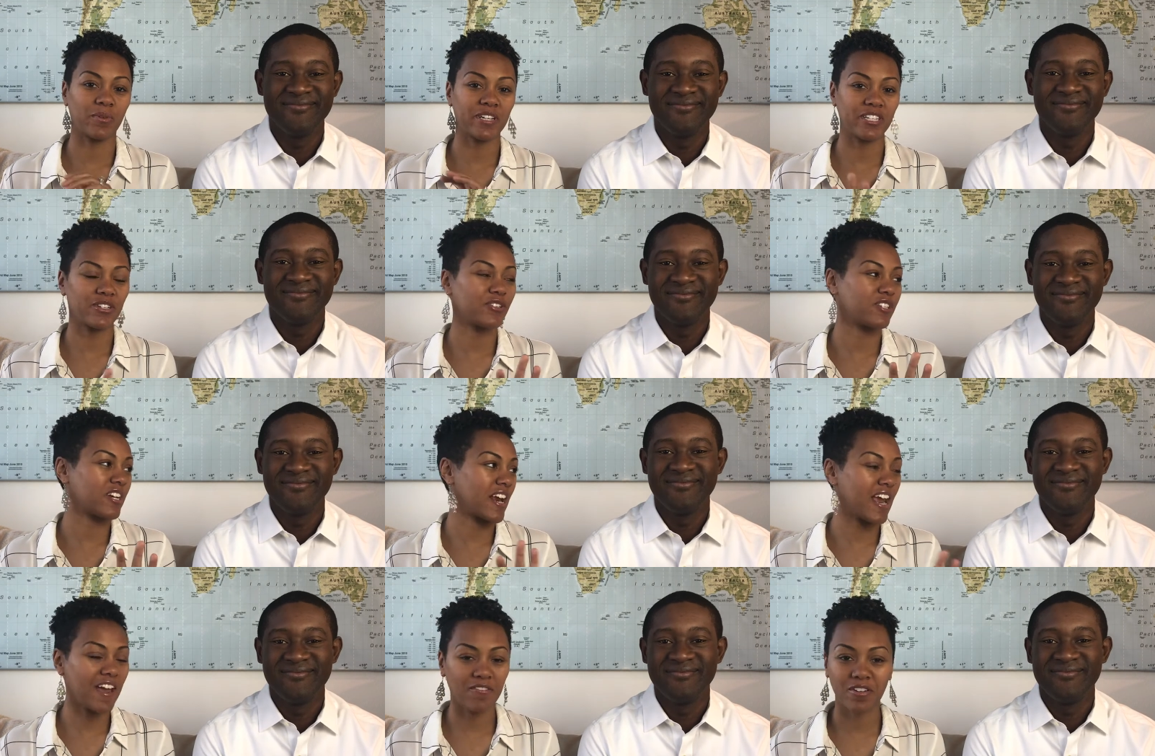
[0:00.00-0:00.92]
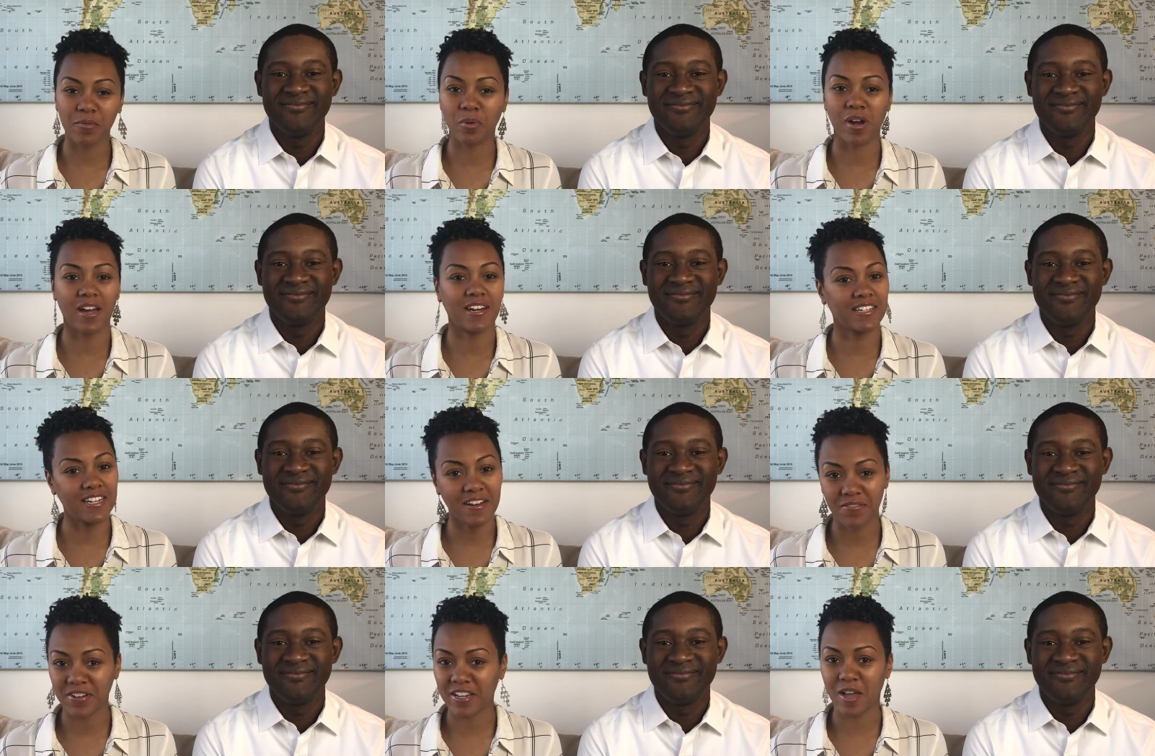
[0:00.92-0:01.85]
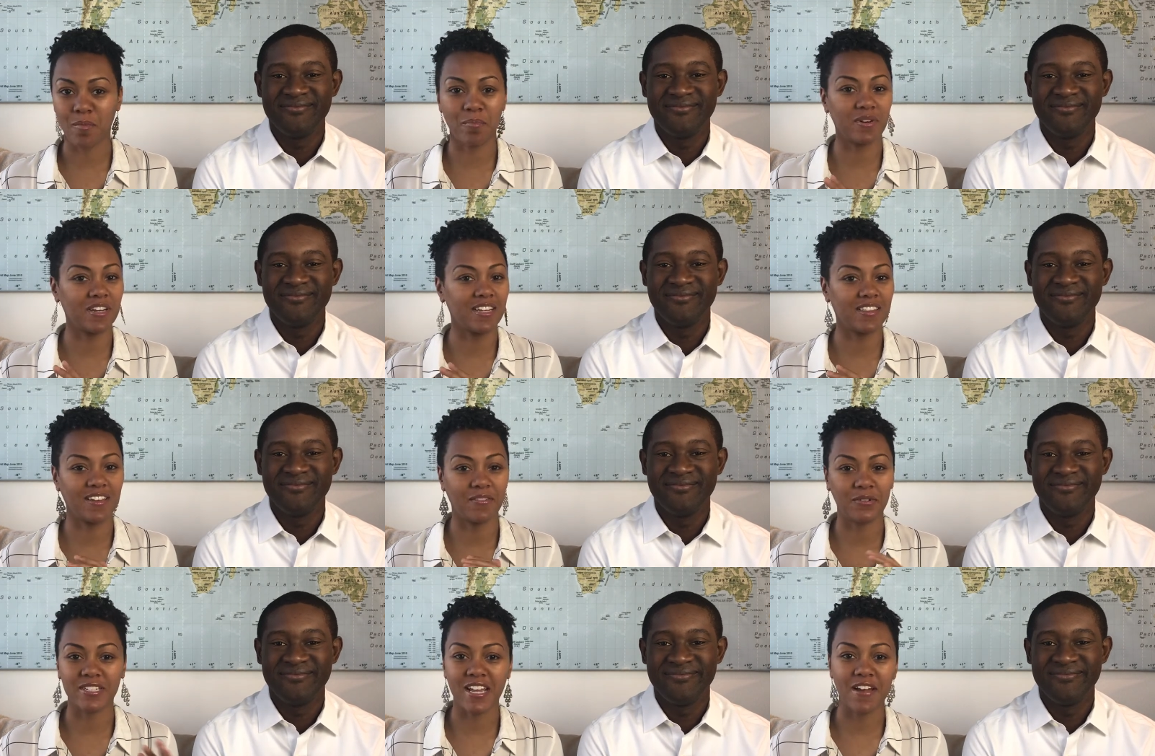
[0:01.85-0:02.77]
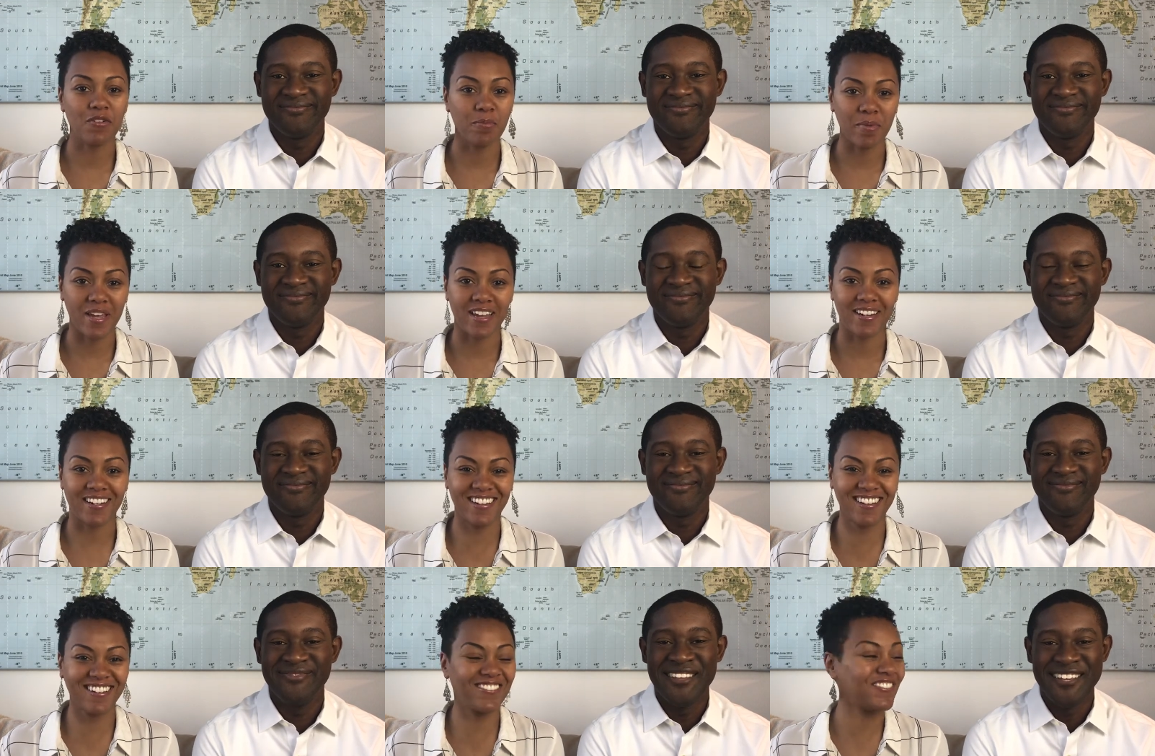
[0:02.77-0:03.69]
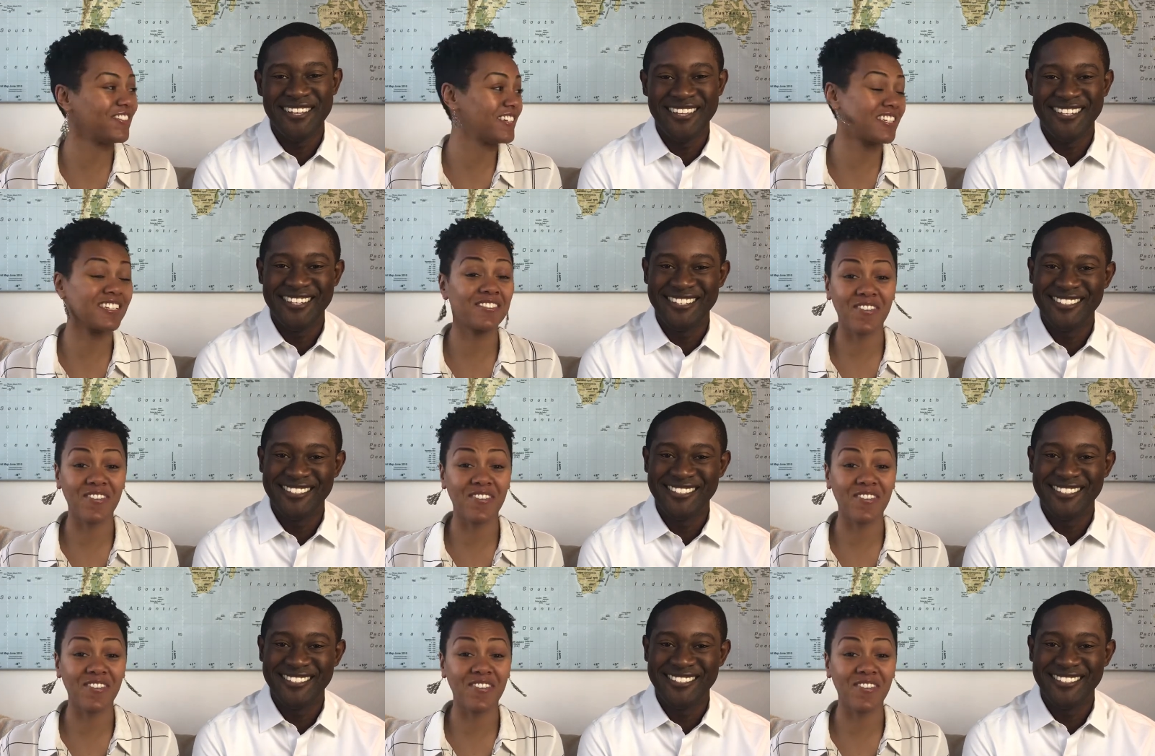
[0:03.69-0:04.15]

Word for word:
Speaker 1: researching every product, every company that was ever made, which is